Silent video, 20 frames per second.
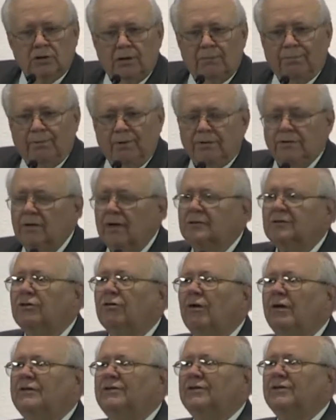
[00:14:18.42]
say, preacher, that's
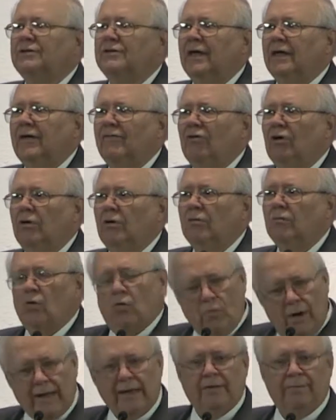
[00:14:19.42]
the craziest thing I ever heard.
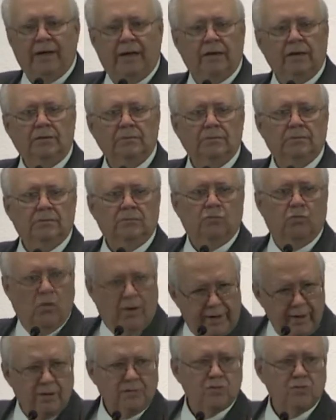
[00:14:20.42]
Well, wait a minute.
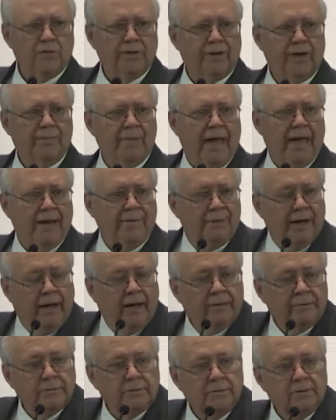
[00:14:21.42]
What else were they mad
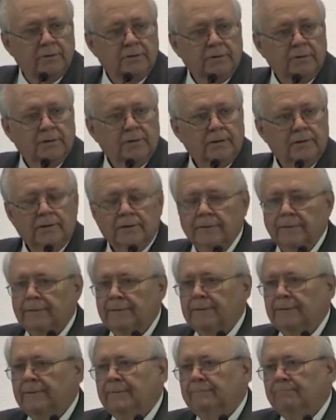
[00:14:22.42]
about? Amen.
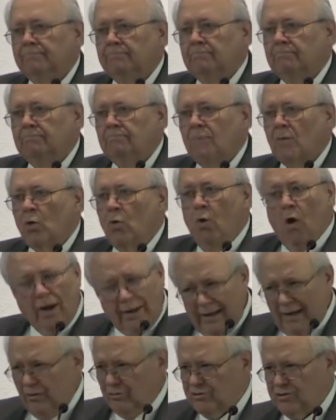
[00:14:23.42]

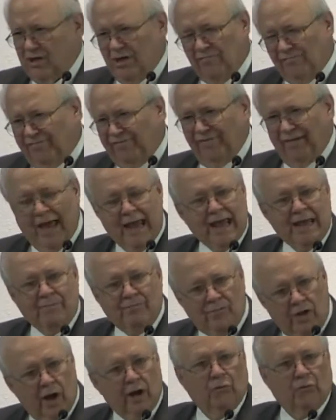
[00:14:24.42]
What else
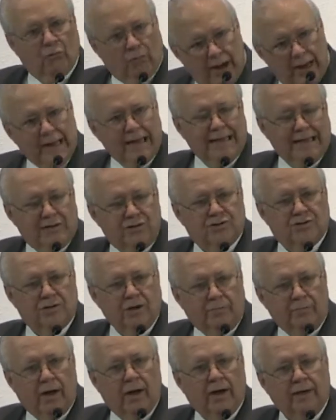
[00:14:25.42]
inflamed their rage
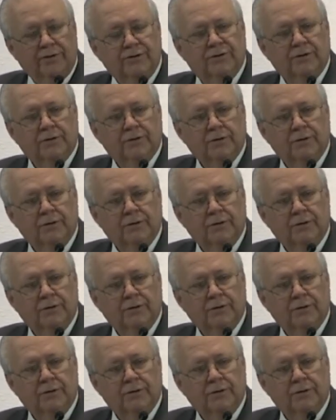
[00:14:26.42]
so much?